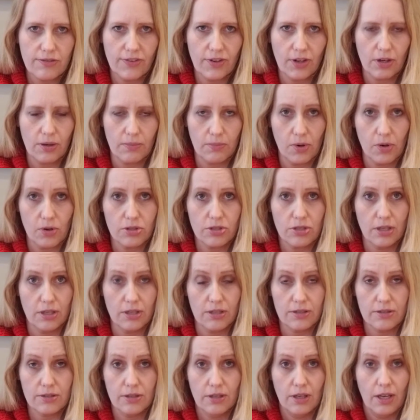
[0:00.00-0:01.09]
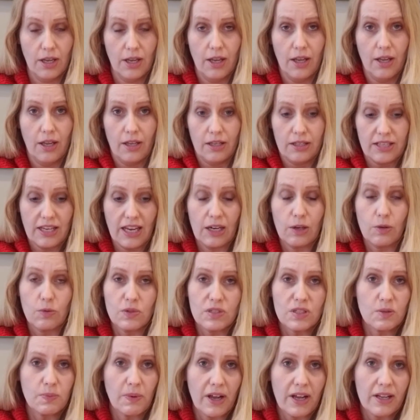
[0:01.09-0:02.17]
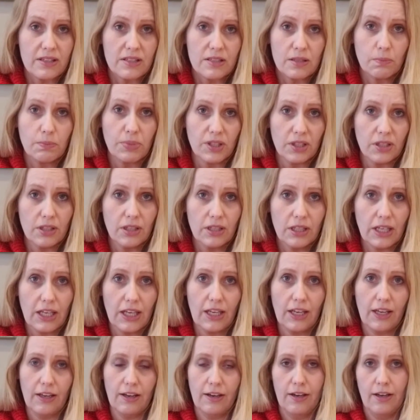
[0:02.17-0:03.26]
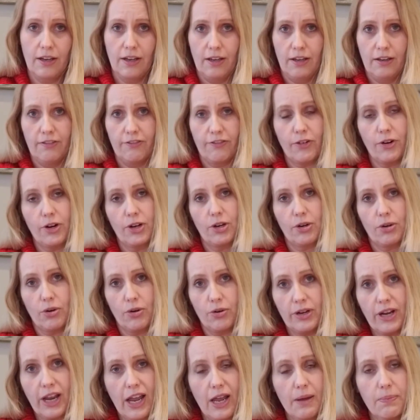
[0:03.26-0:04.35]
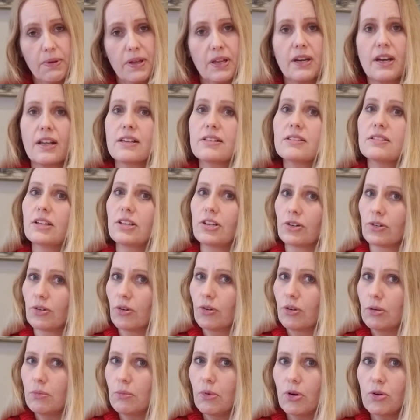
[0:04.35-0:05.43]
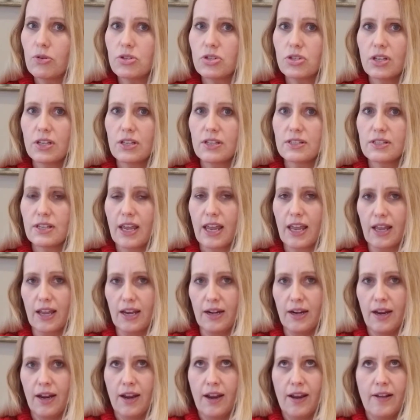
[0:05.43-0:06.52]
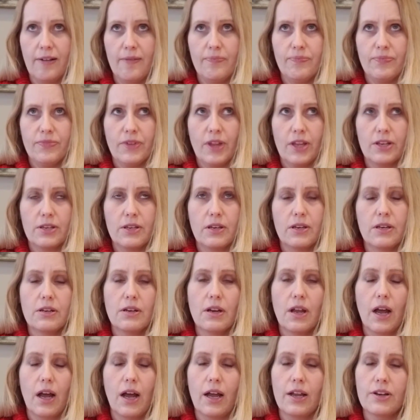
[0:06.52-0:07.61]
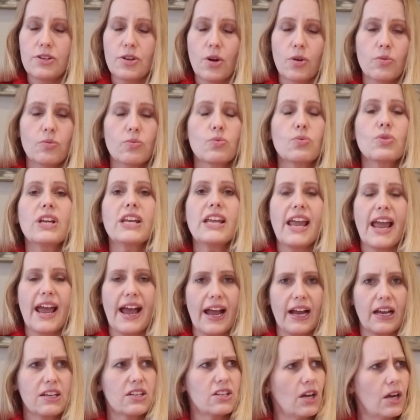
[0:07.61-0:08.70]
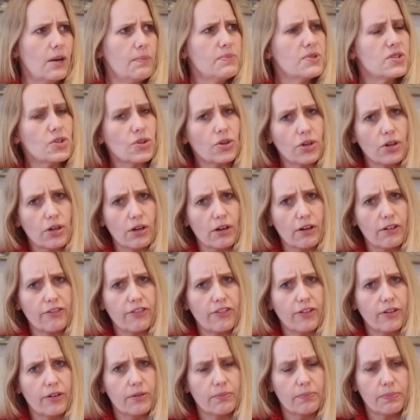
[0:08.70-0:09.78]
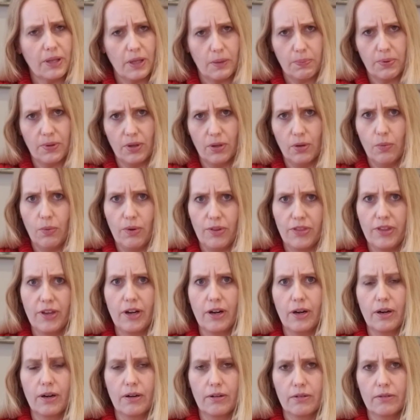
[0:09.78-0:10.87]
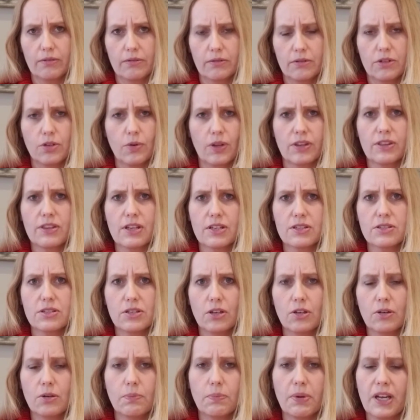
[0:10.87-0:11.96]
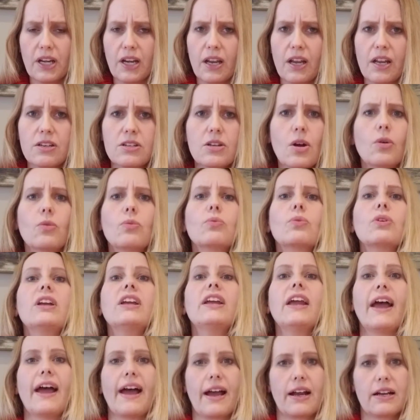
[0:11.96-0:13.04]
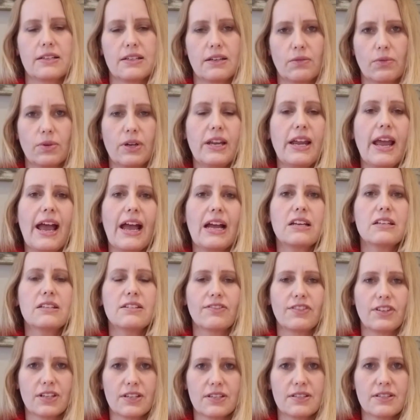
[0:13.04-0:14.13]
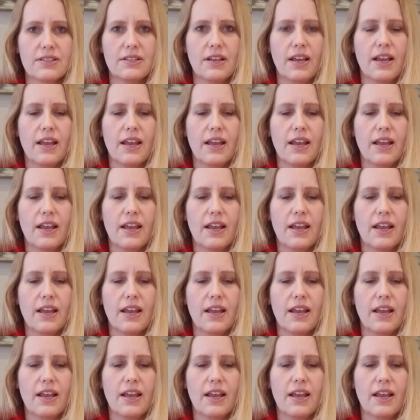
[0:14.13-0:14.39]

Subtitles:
your emotions. Take responsibility for your own happiness and your own emotions, and don't react. Observe people when they're doing things to you, but don't react. Reactiveness